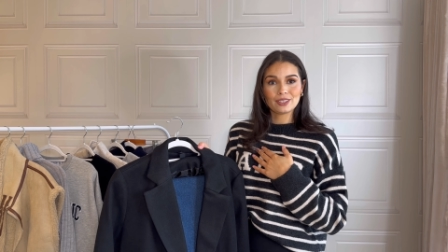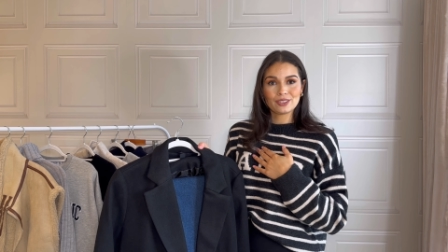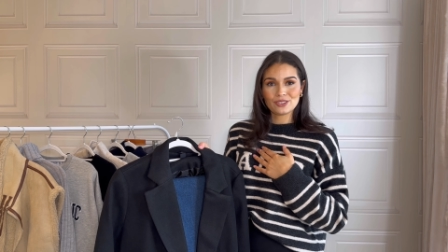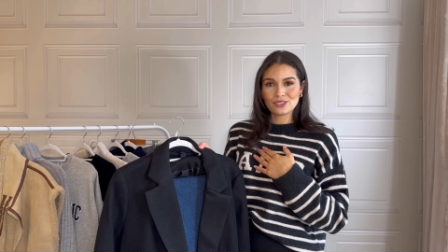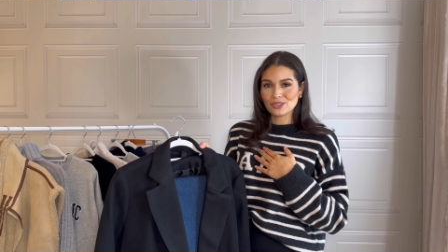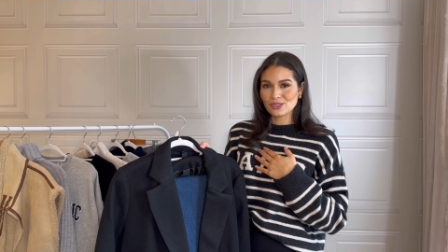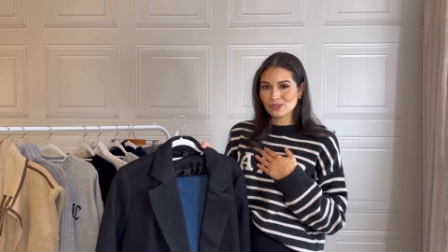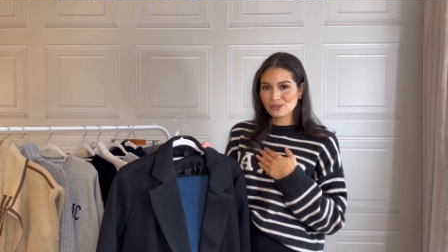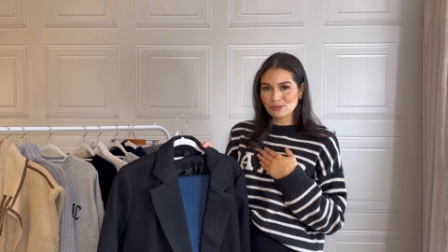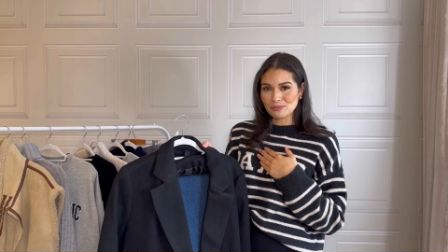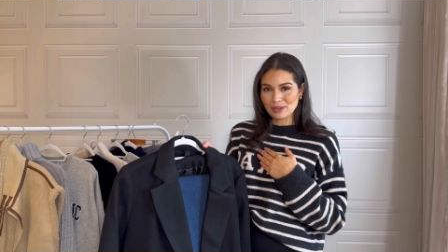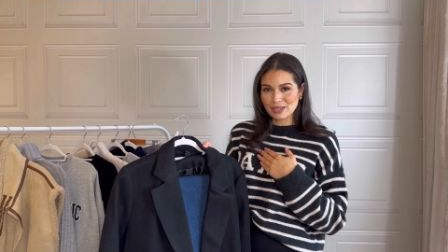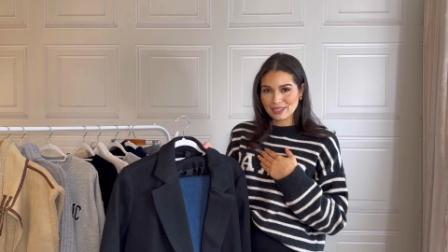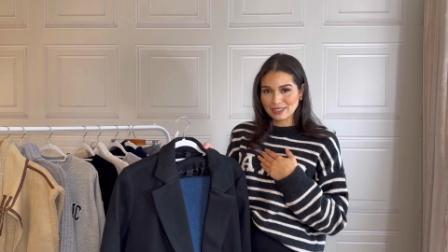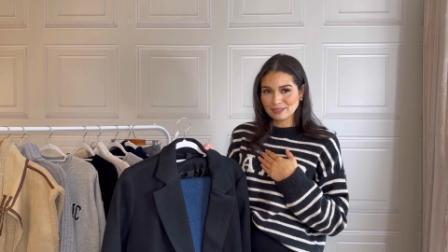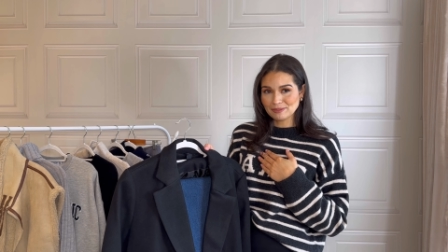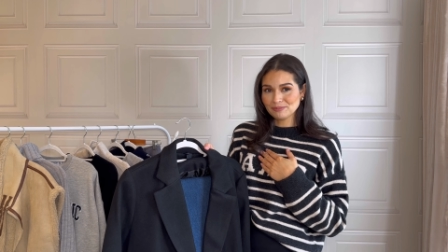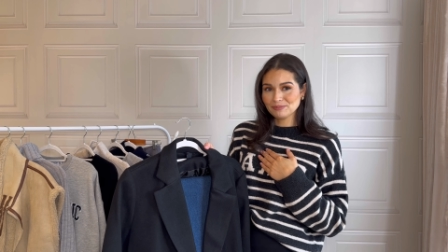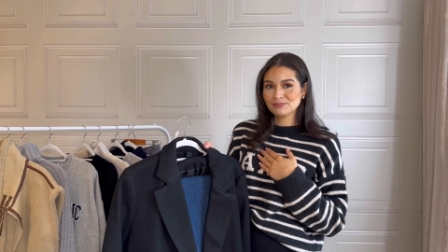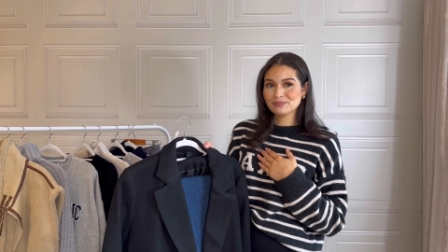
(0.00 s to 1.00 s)
Excuse me.
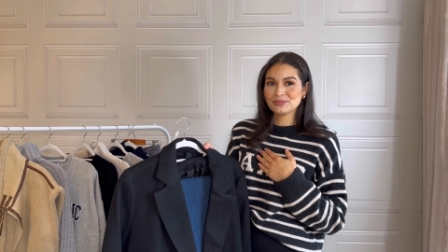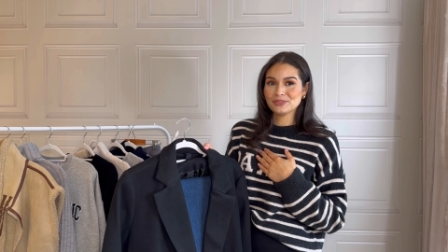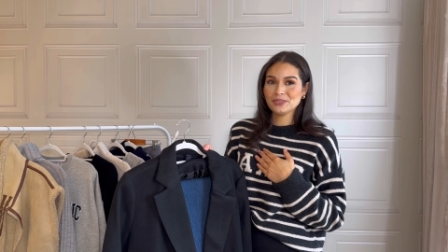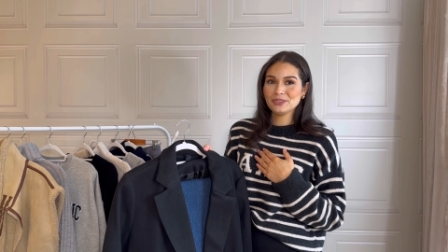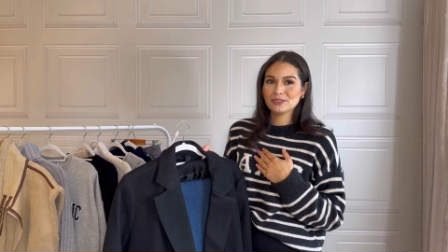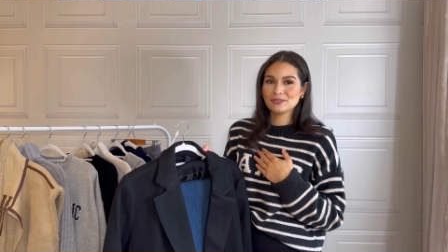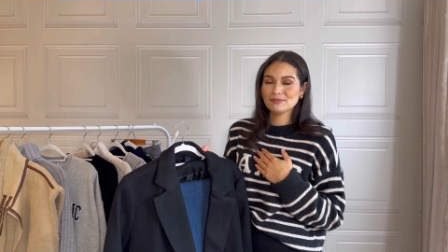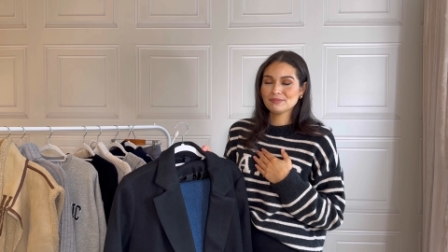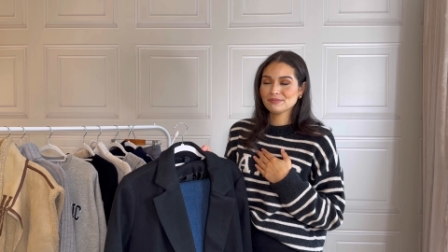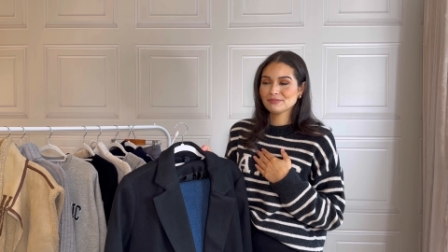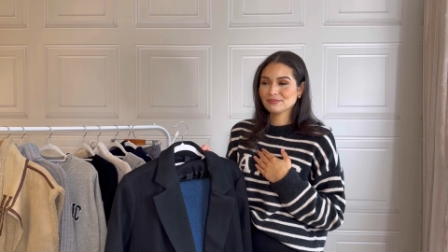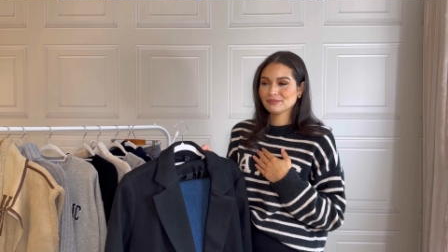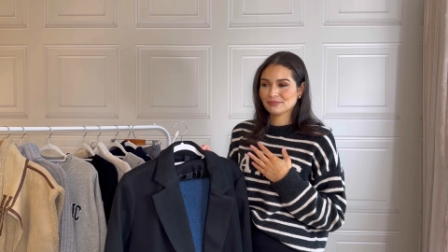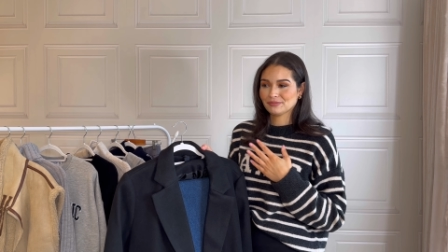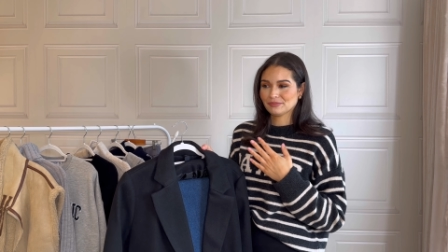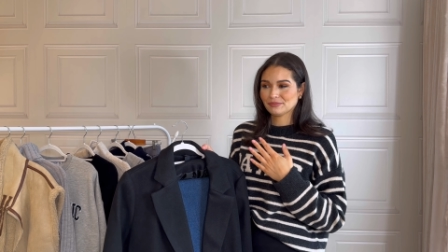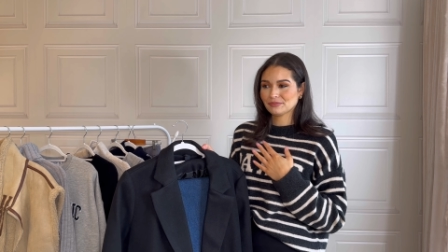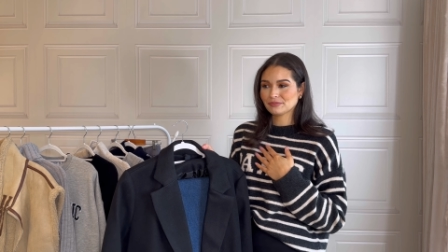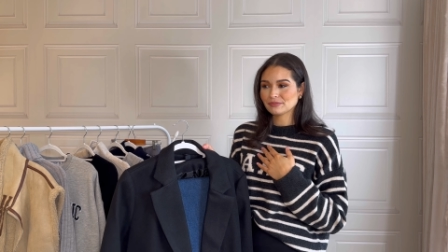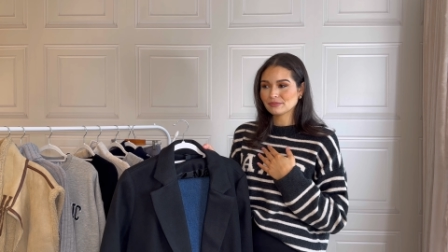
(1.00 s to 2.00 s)
No.
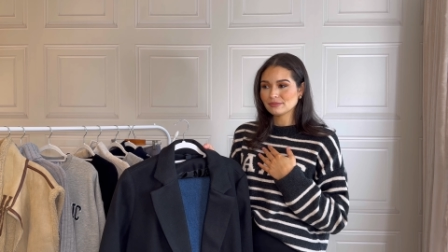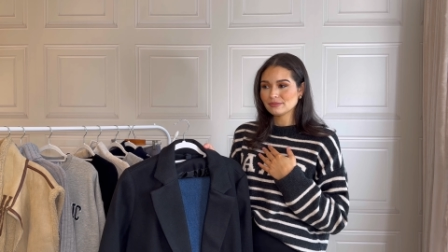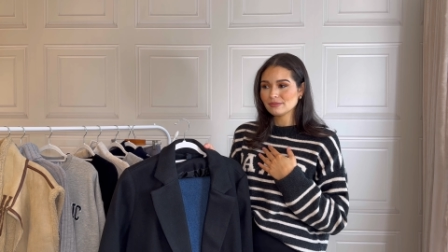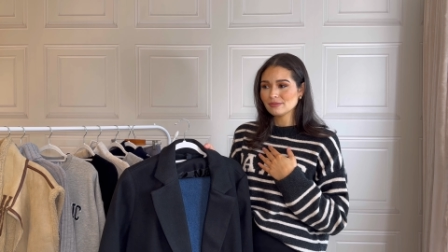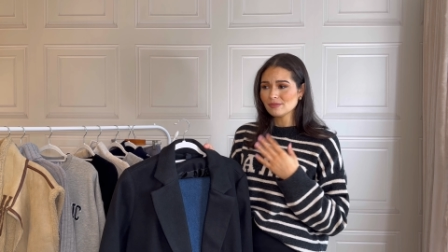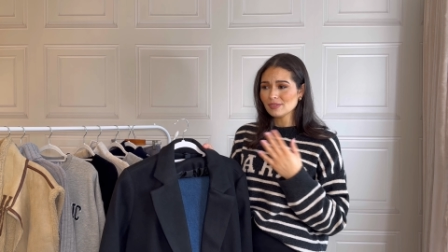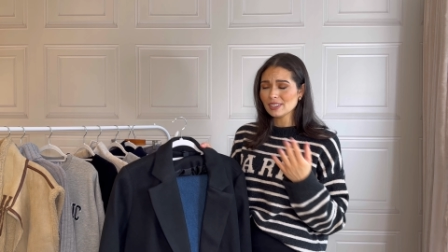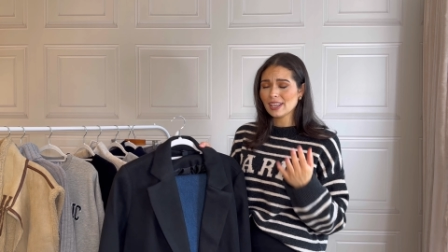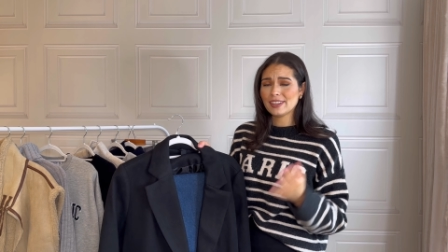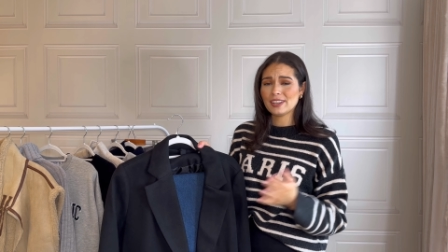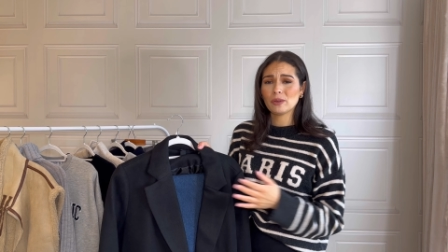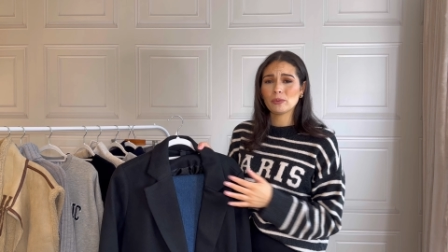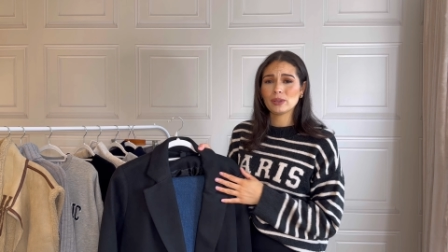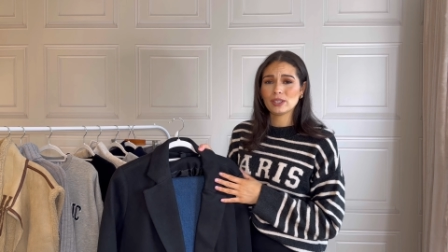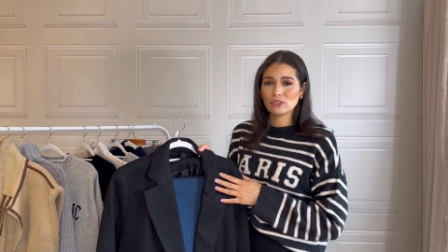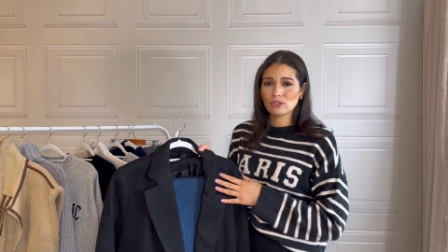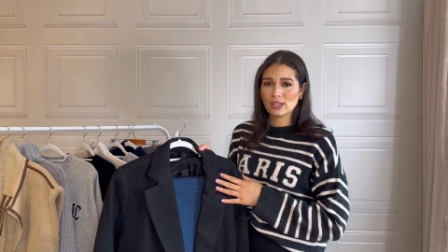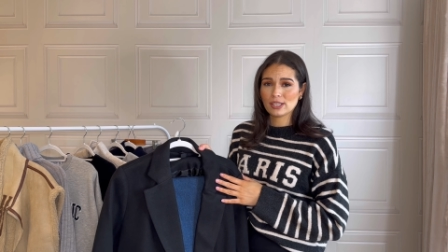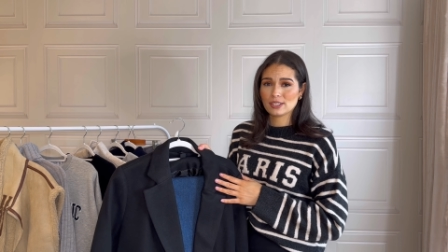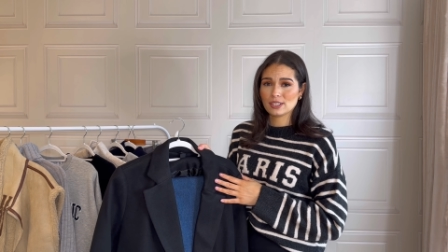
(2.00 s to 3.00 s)
And I will
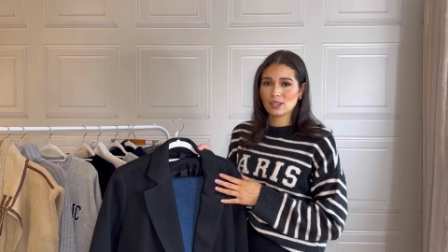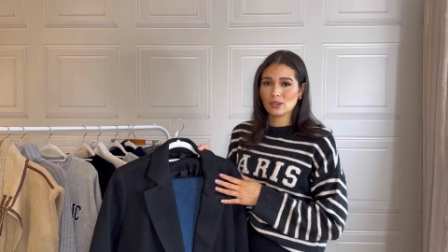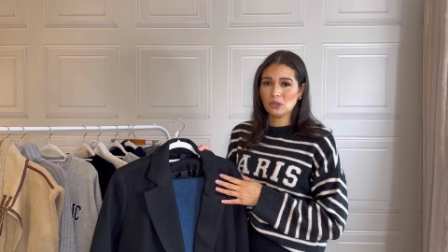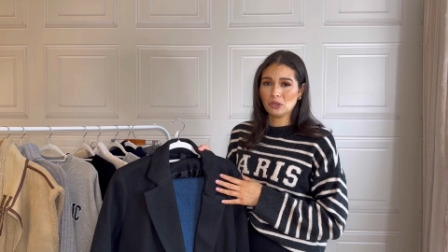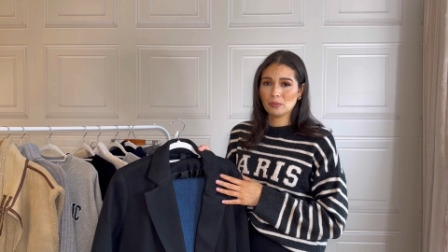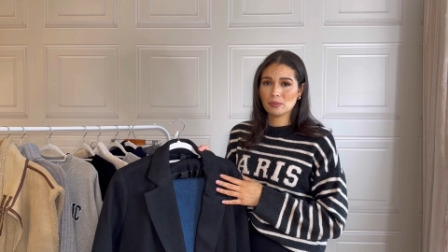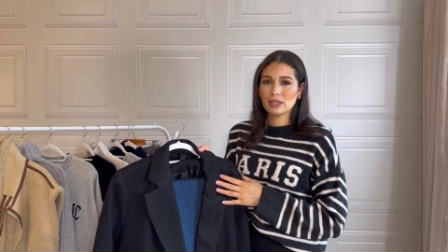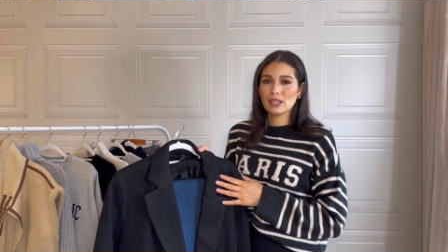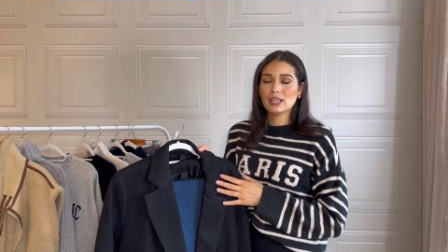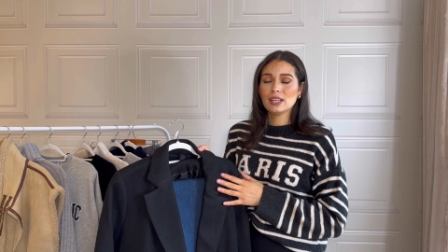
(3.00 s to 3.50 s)
dress it up